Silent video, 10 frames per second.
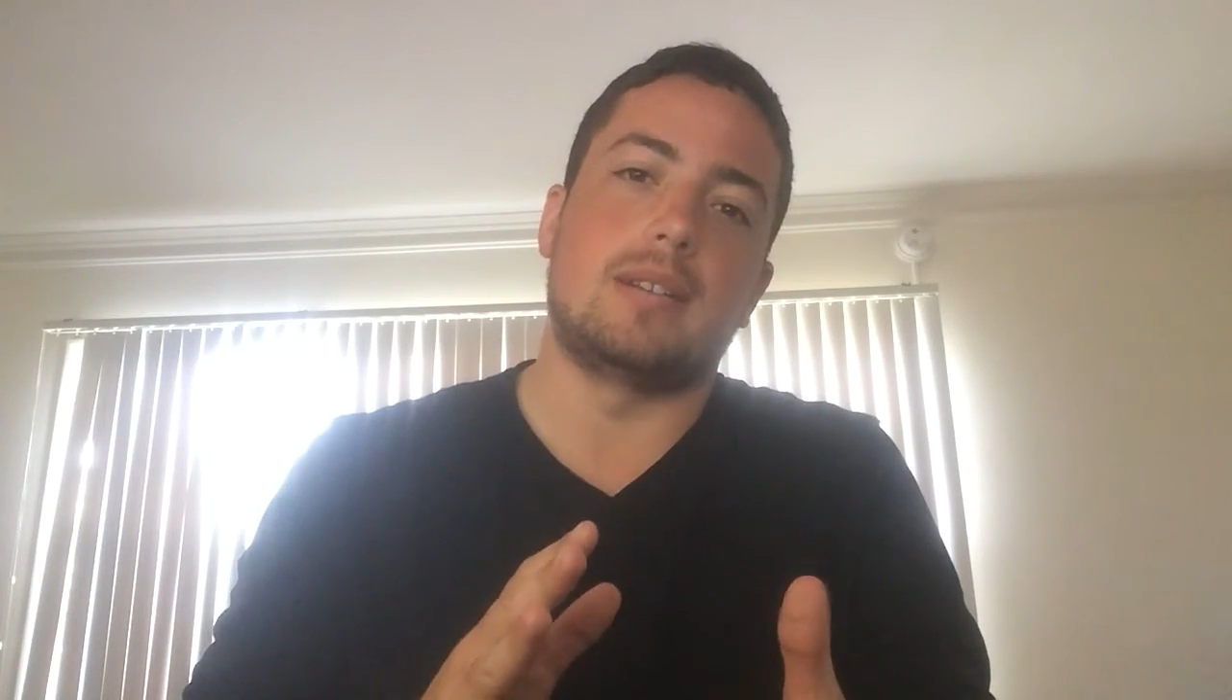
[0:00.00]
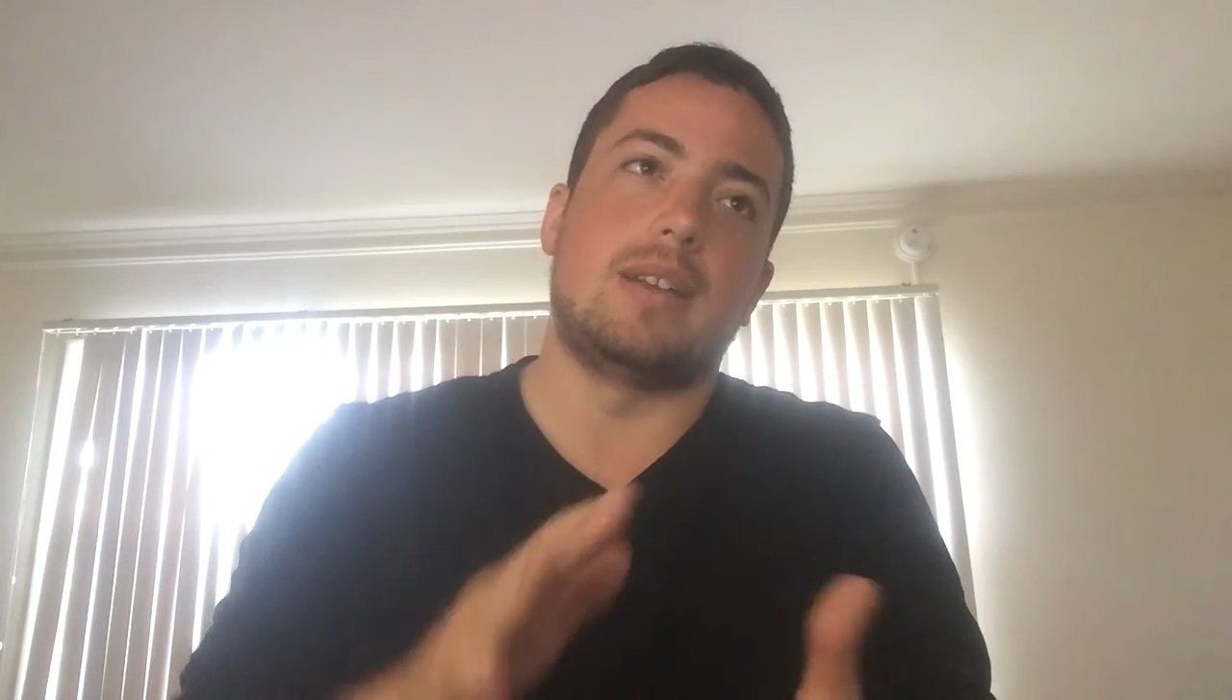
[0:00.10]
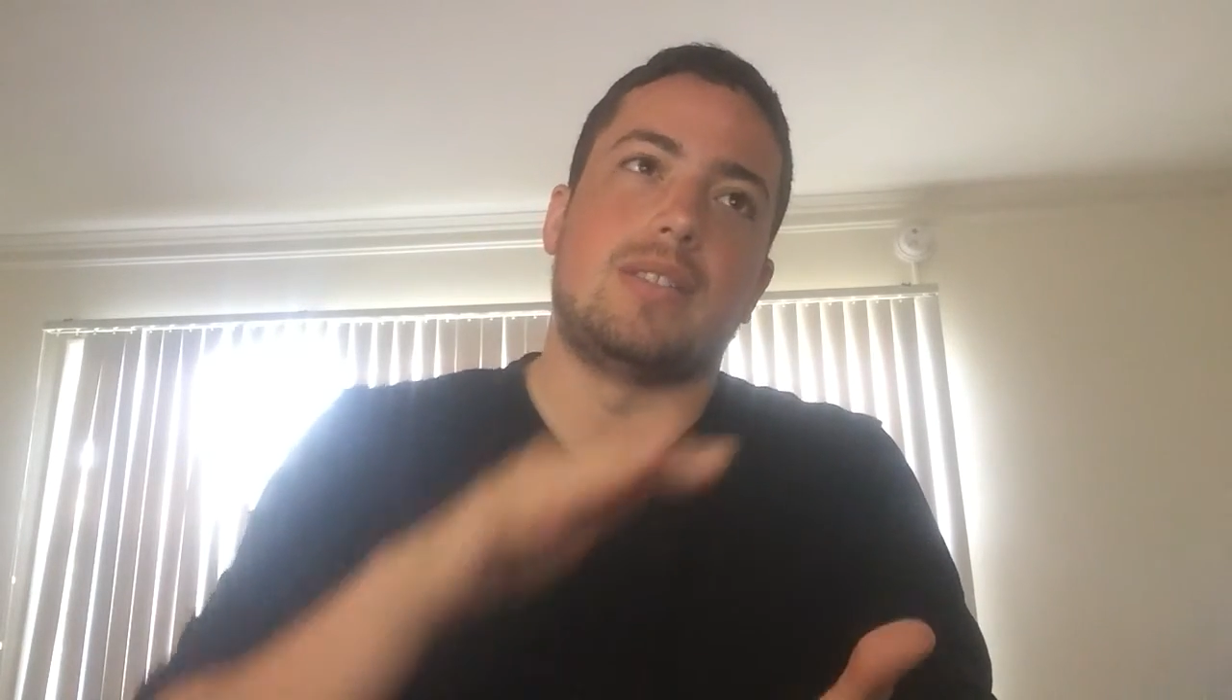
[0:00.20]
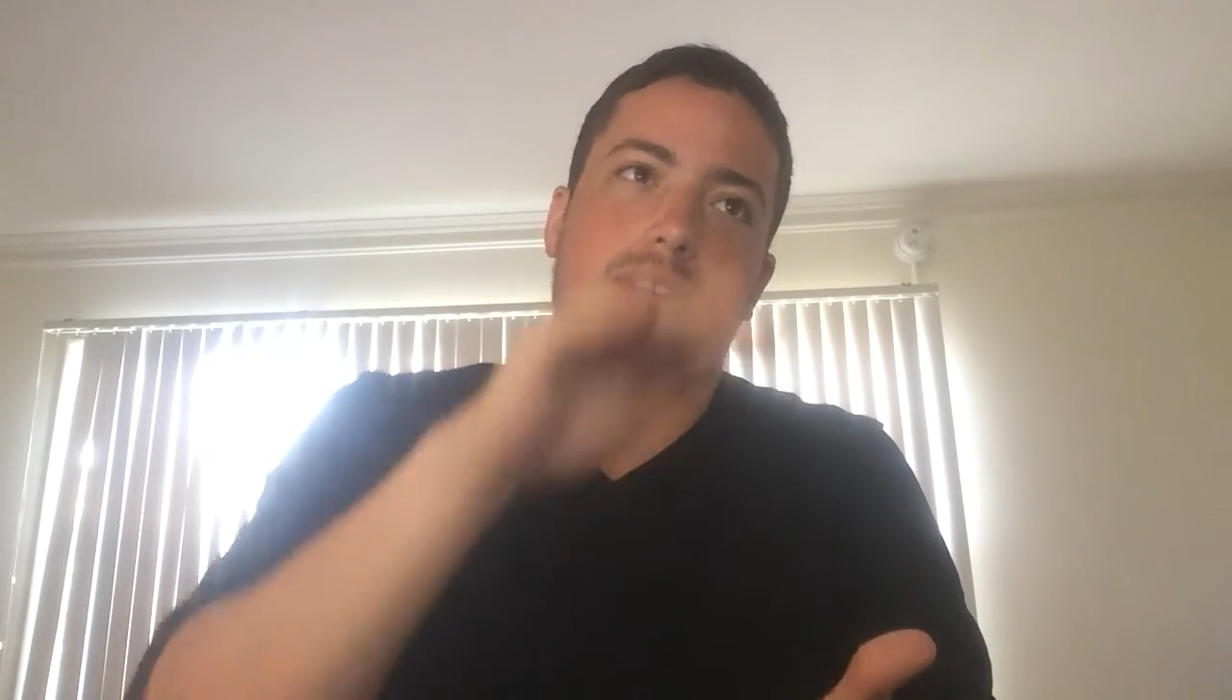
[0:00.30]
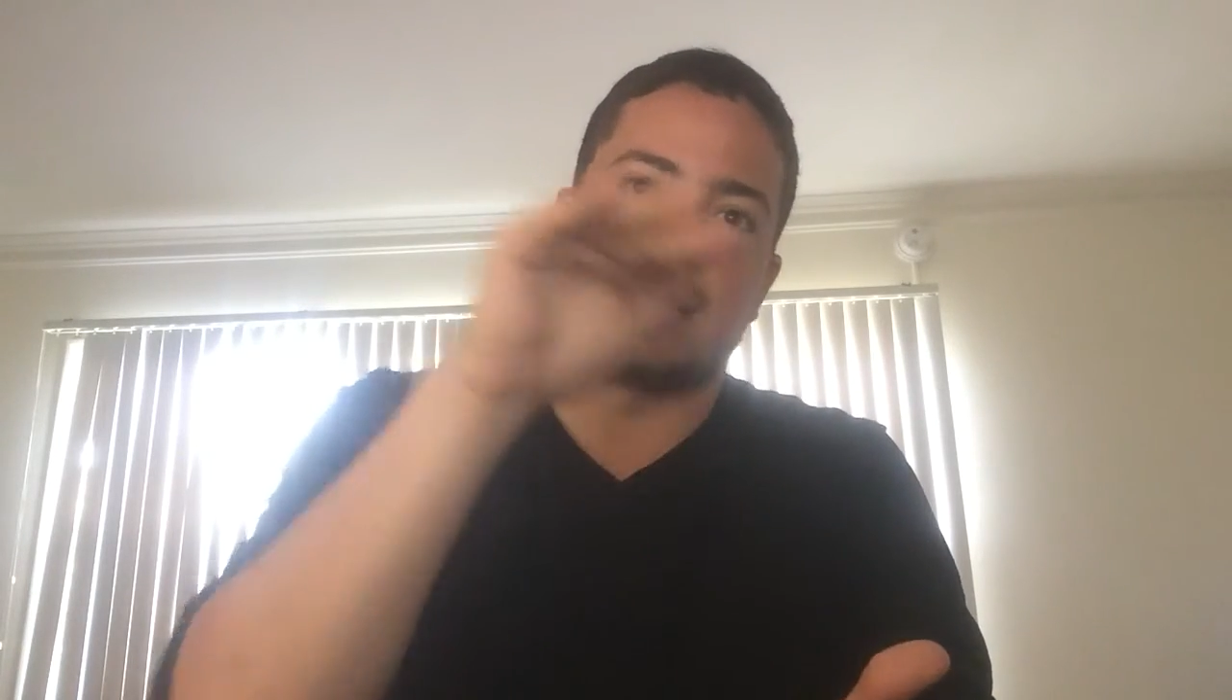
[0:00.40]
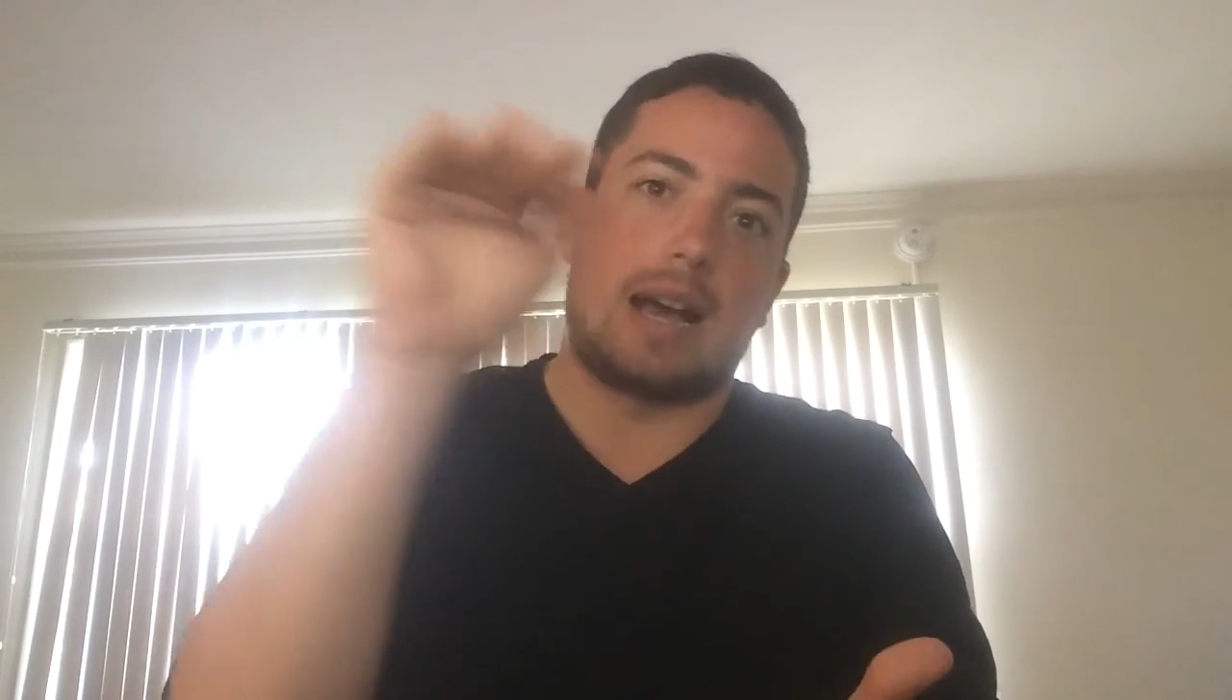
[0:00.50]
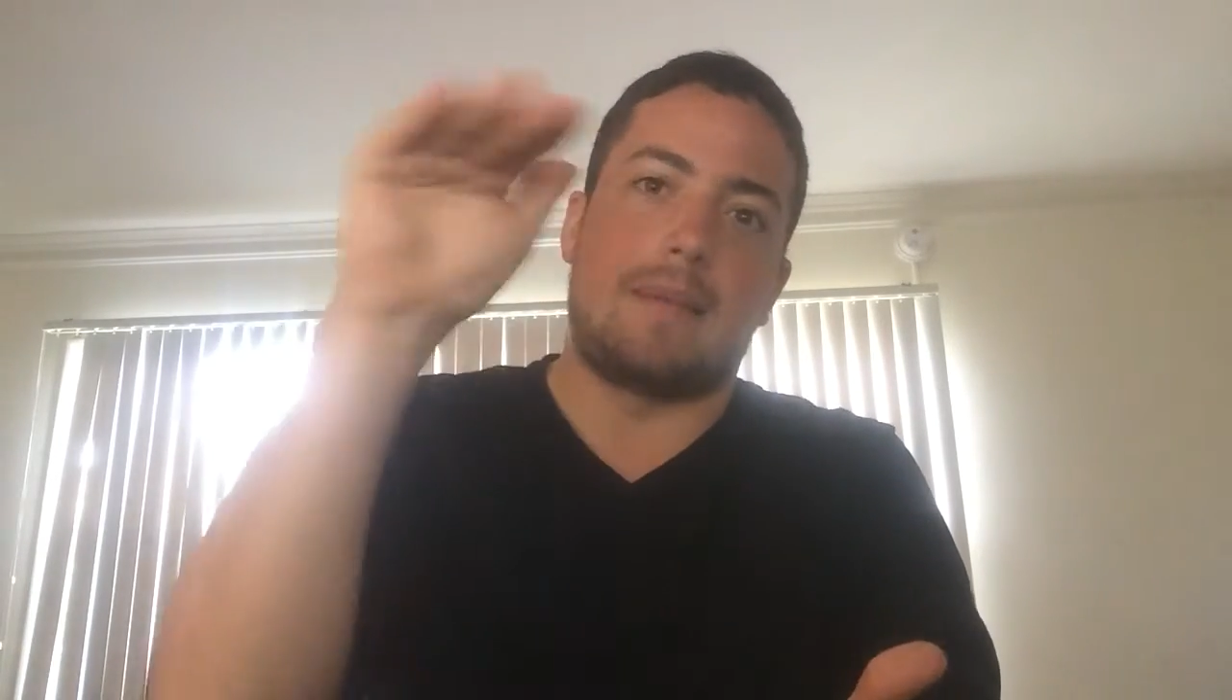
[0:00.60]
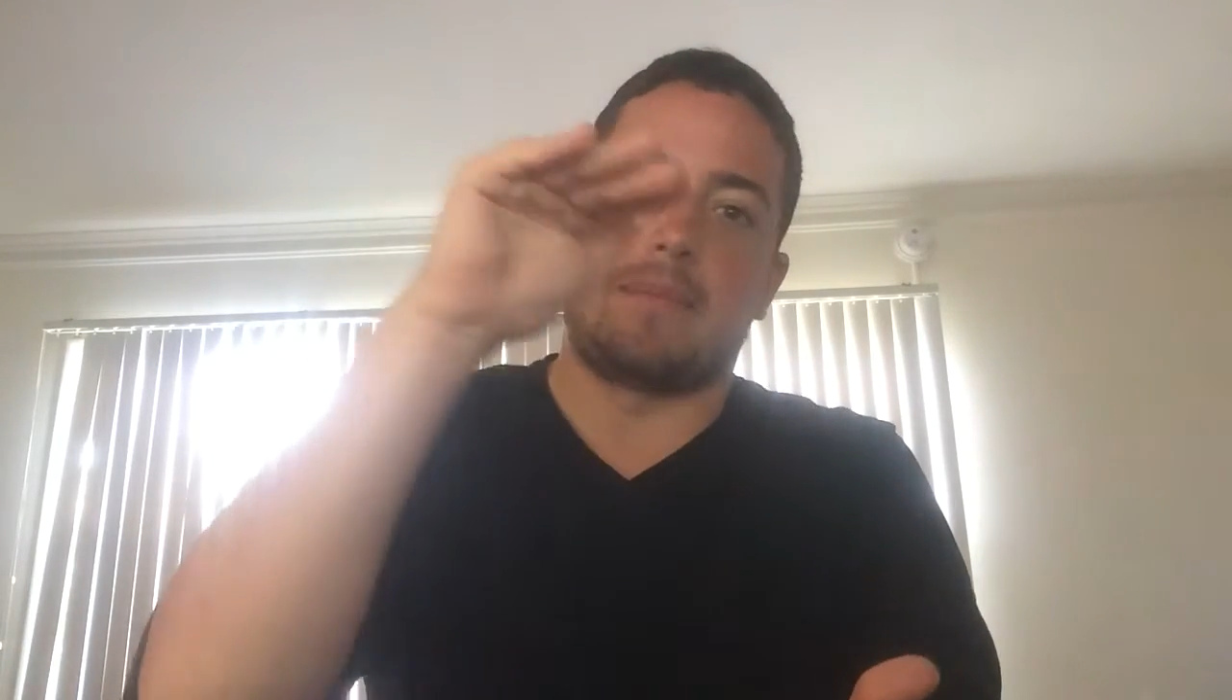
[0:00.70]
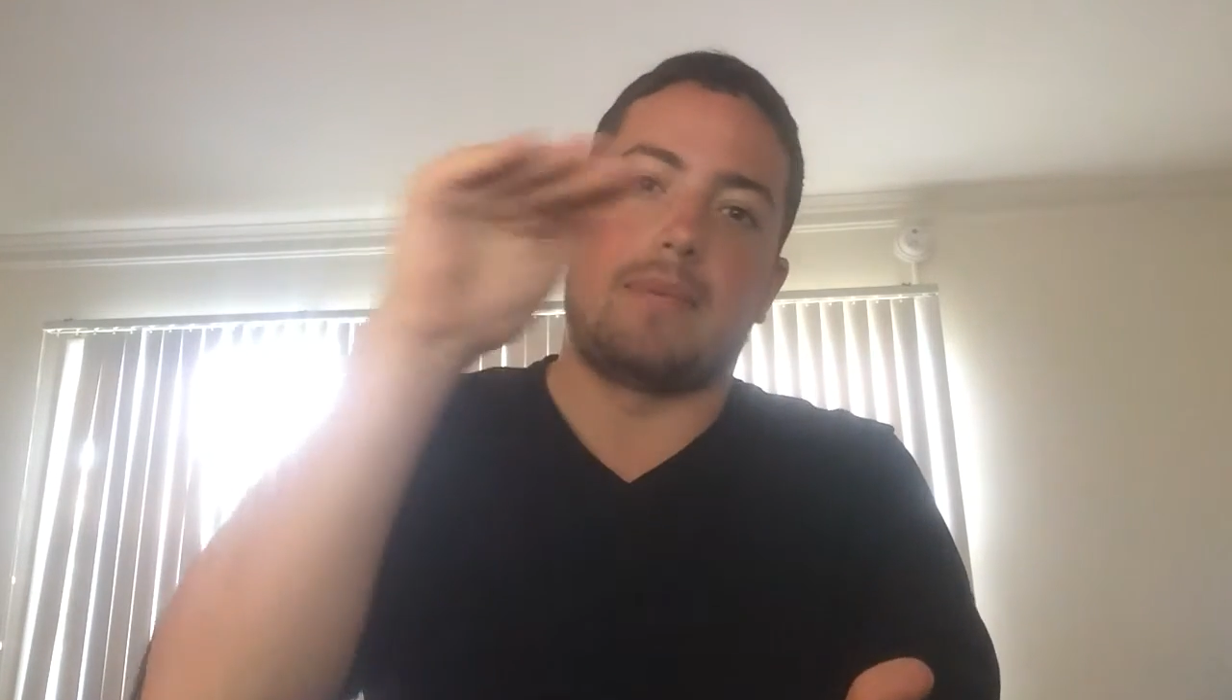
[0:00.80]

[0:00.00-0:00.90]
in the top